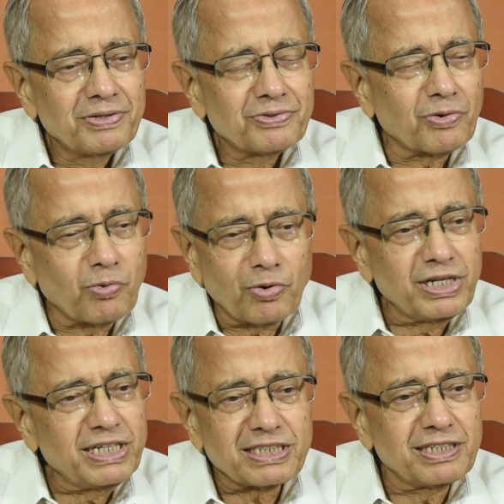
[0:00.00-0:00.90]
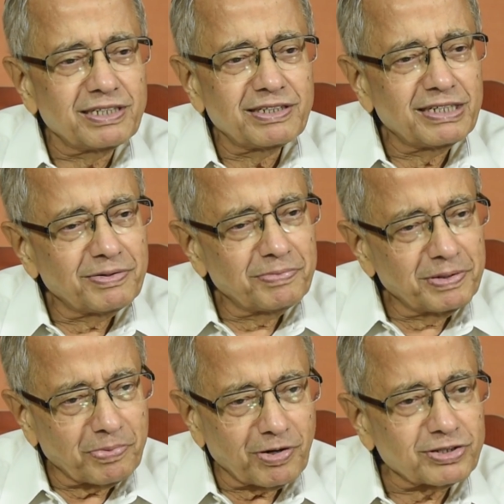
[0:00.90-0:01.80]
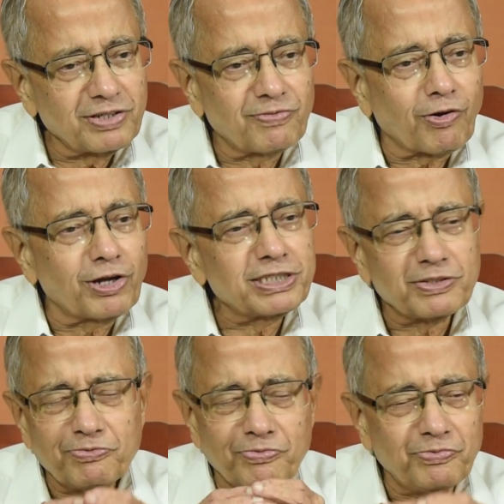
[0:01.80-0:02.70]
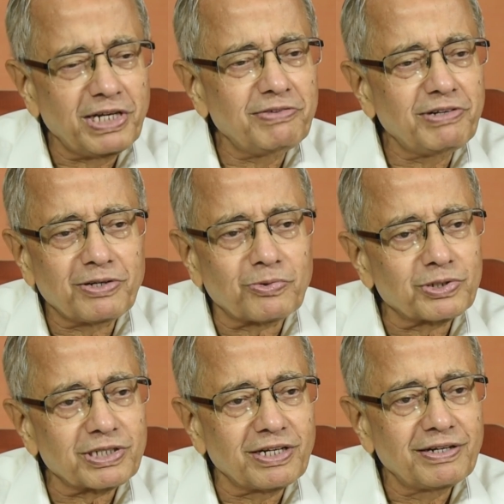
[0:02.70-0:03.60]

So coordination in the production of drawings is very, very crucial.